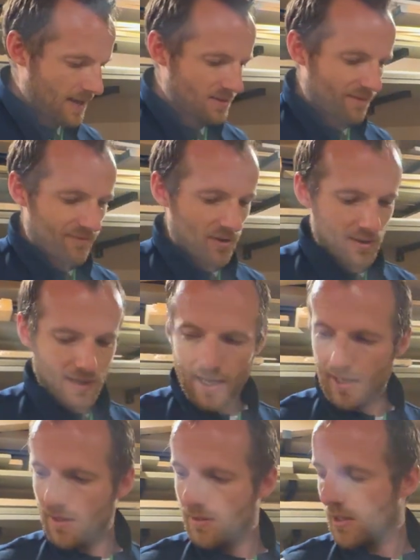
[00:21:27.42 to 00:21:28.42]
is the full
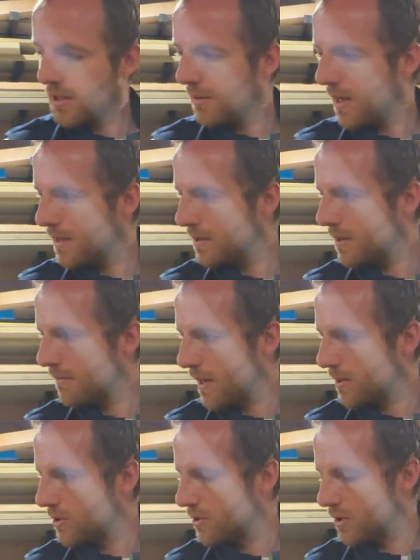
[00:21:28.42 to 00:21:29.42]
kit. And as you can
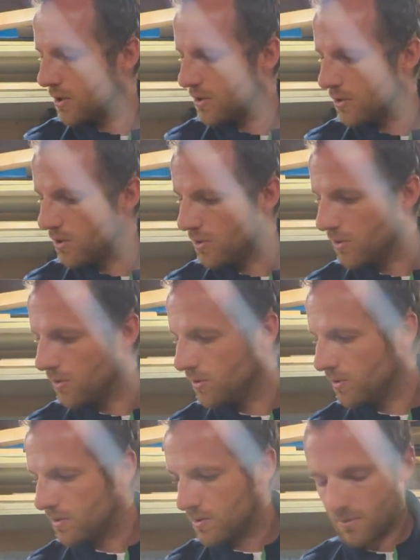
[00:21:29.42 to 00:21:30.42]
imagine, you can
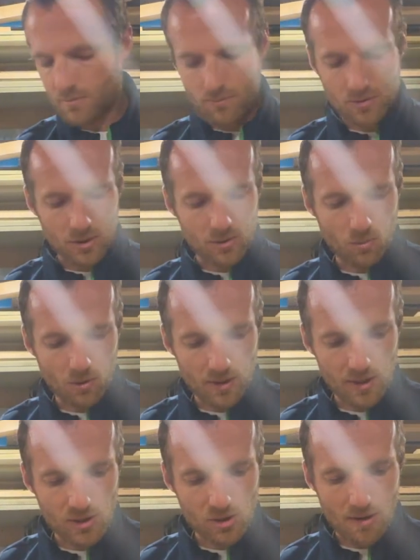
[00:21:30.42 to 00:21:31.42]
use just one of
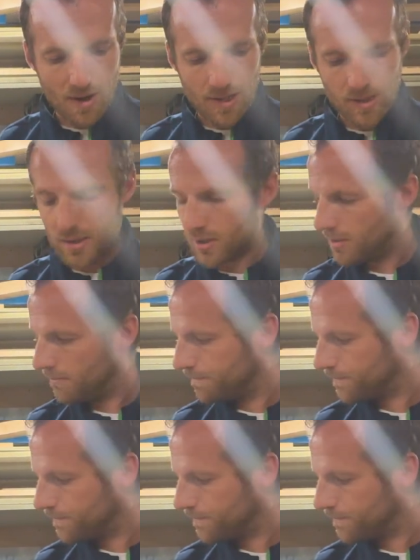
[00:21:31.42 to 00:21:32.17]
these tracks.